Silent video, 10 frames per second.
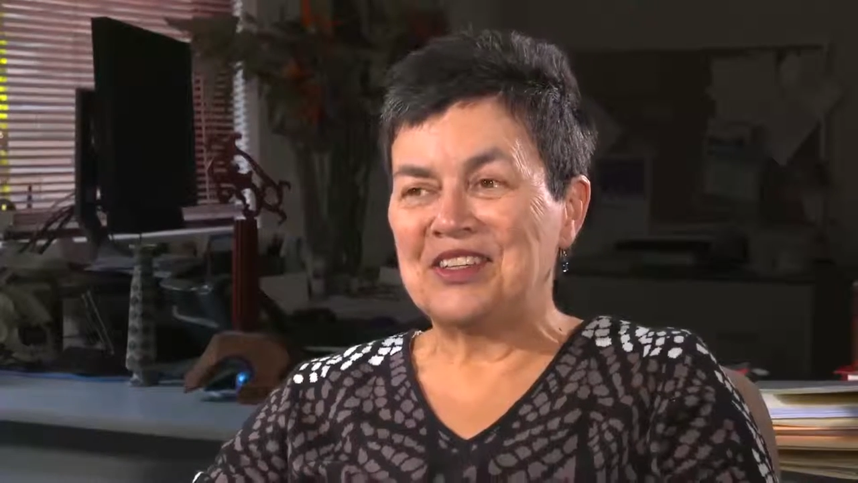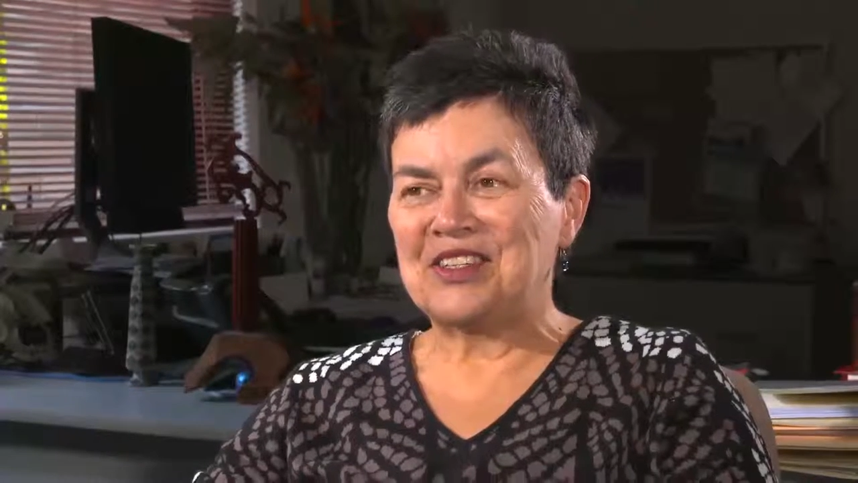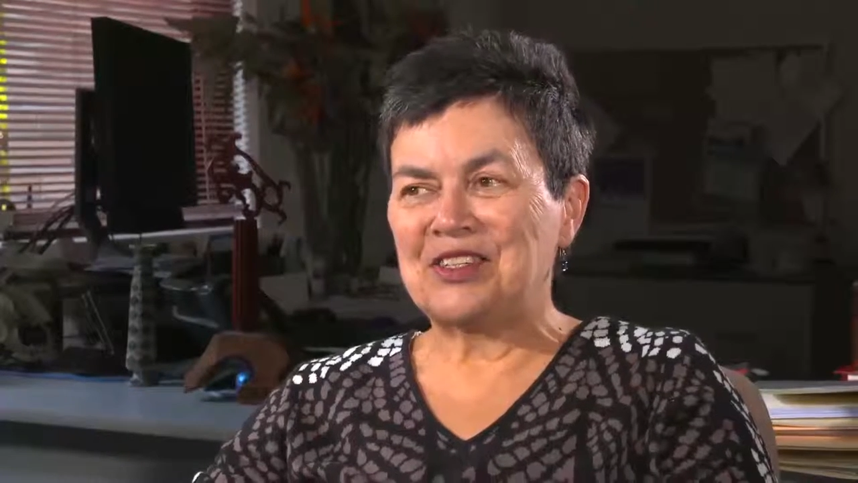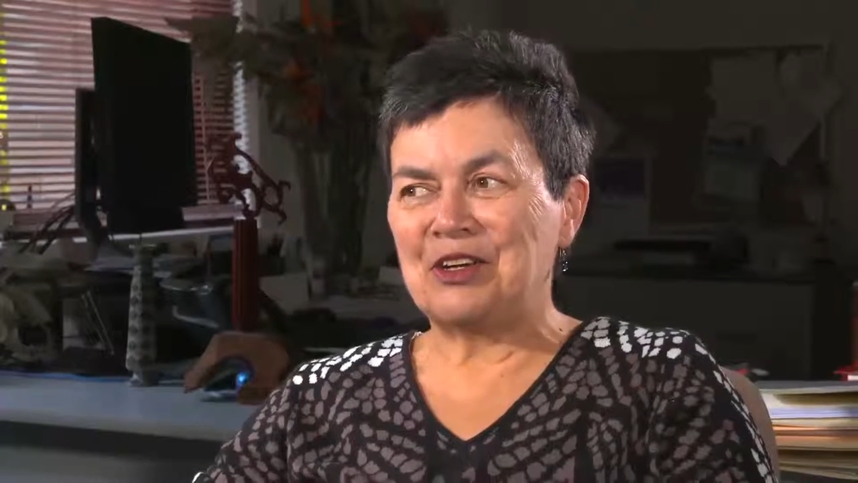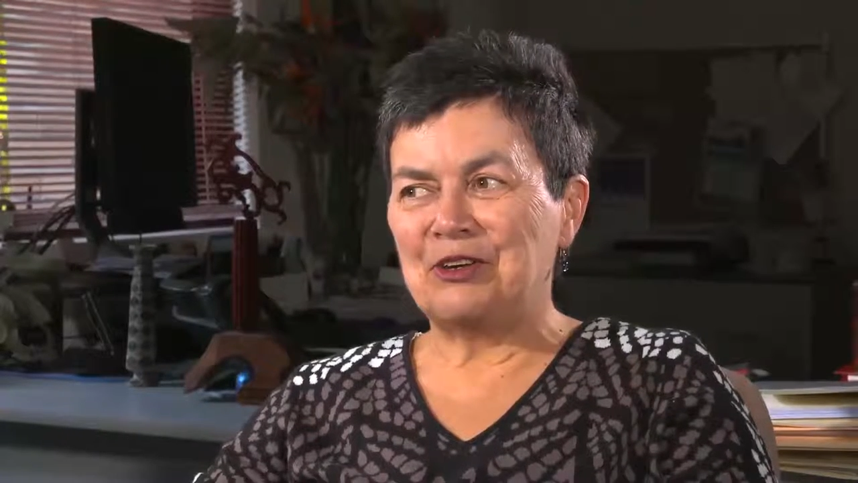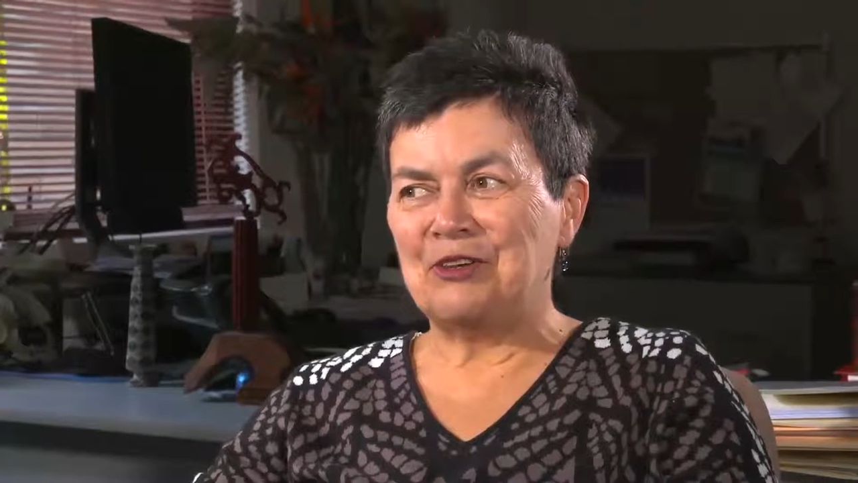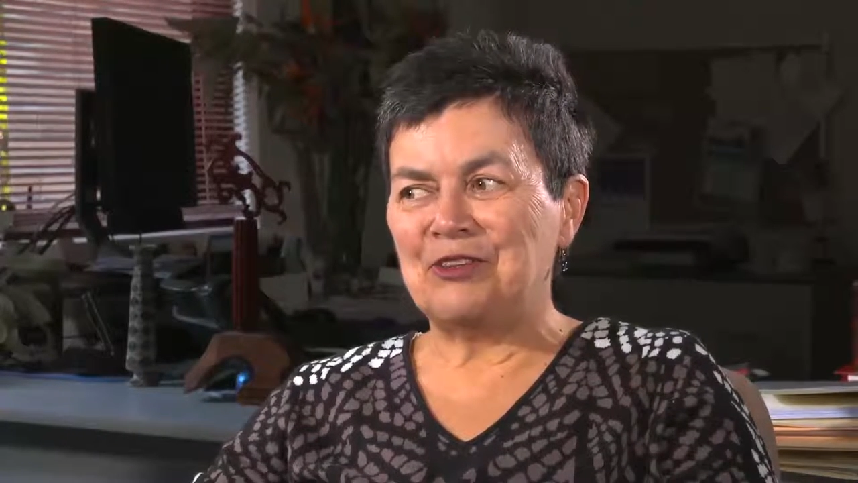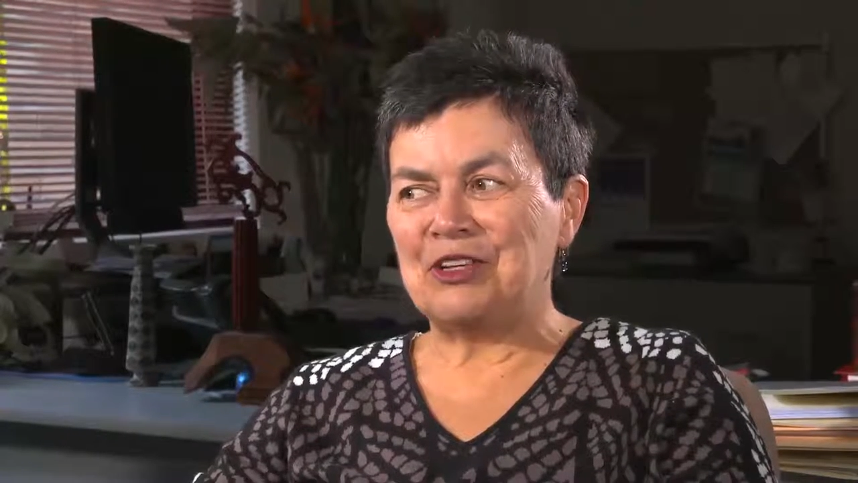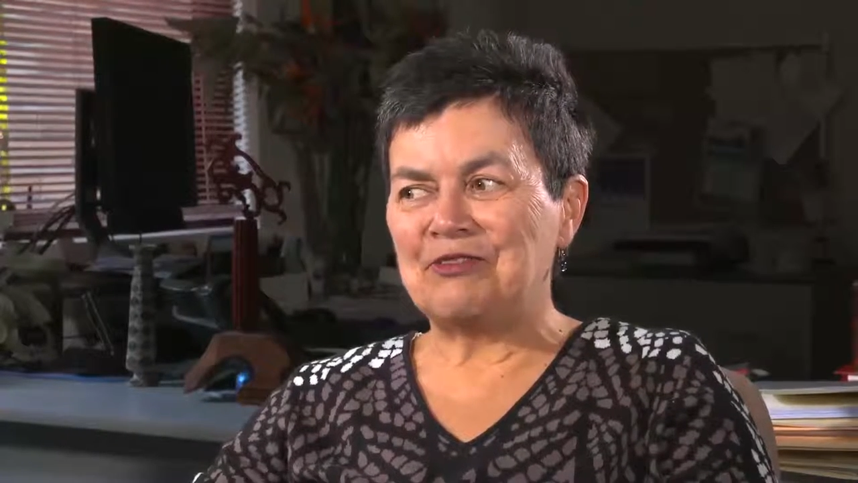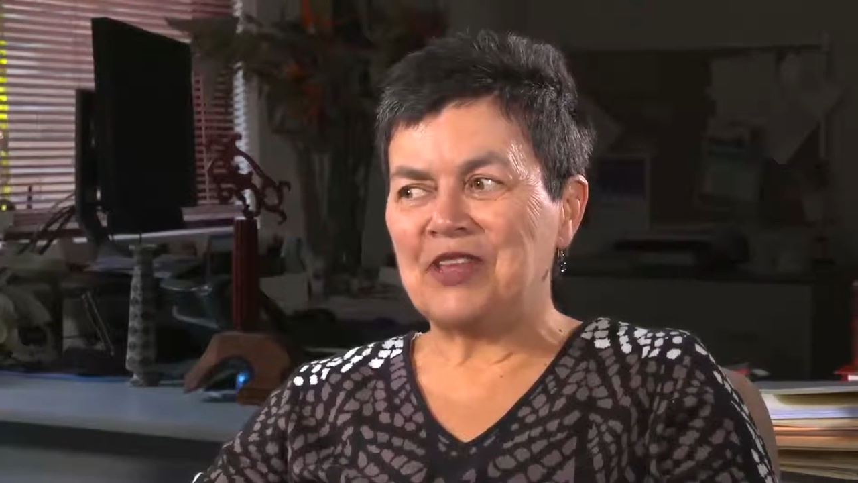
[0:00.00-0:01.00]

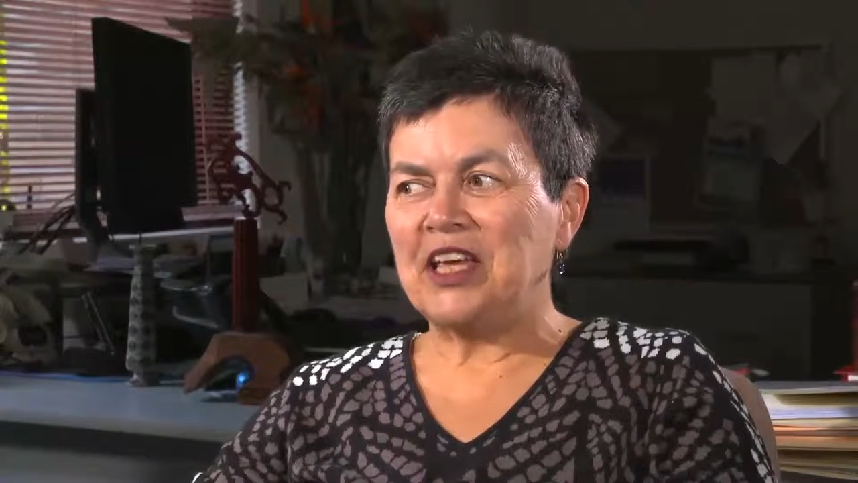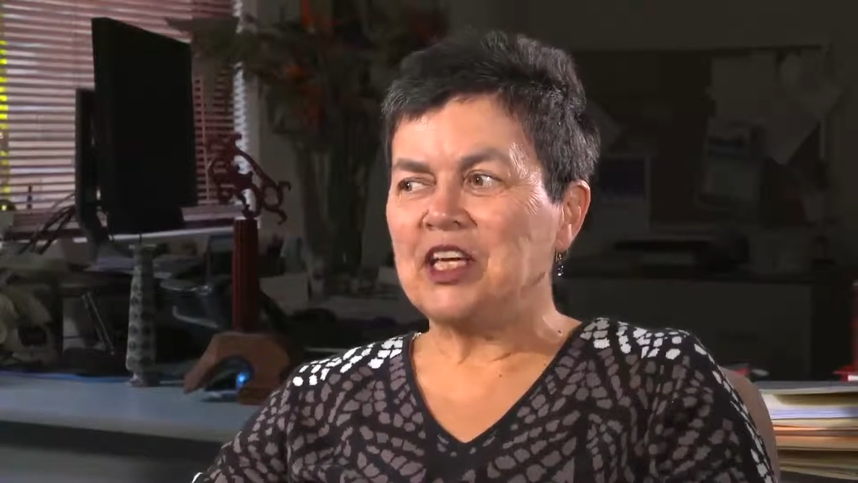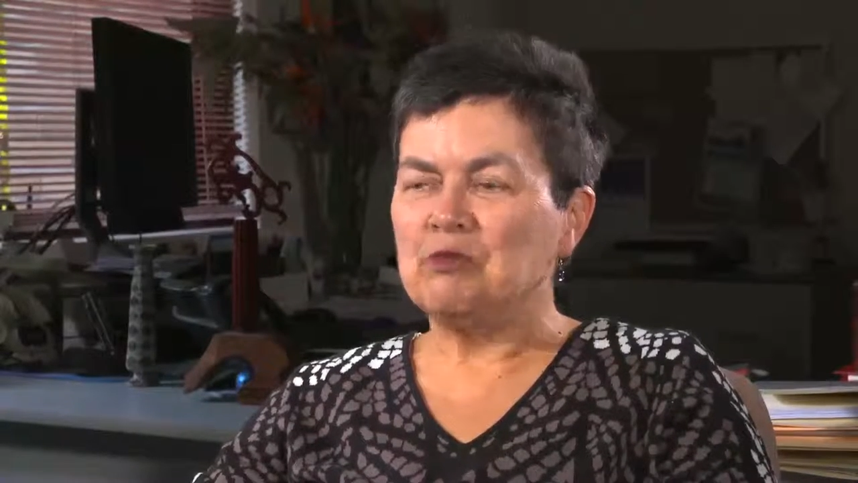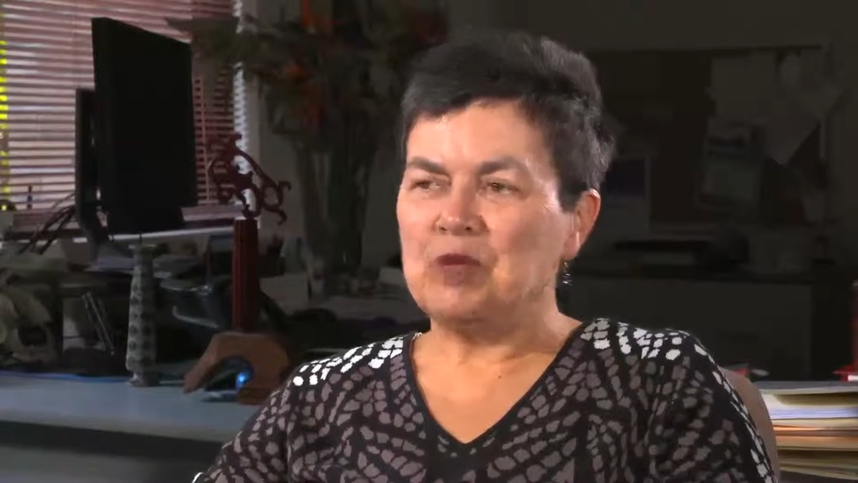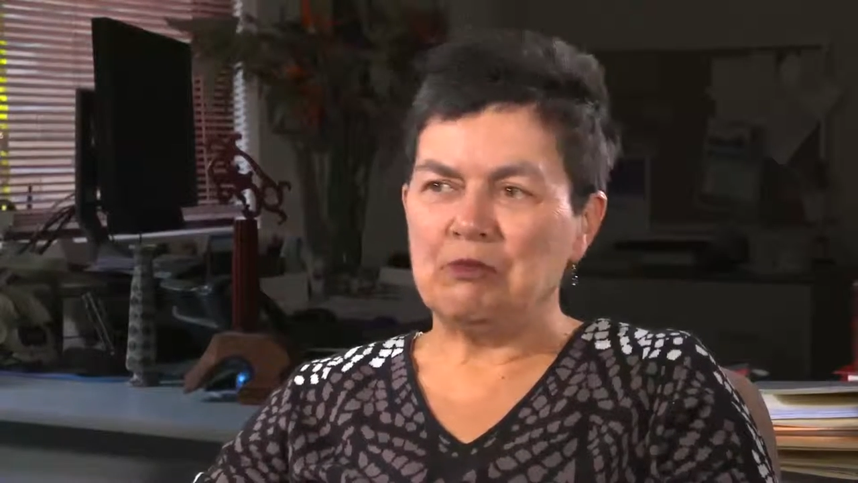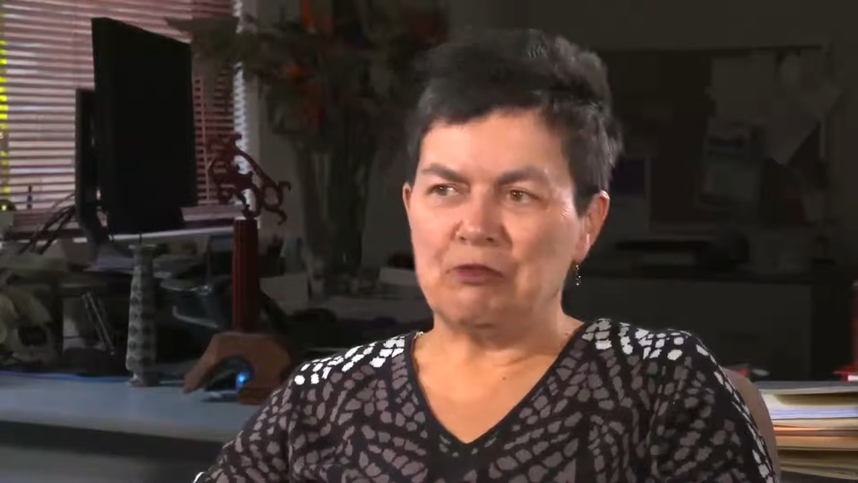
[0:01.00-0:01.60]
So if they can be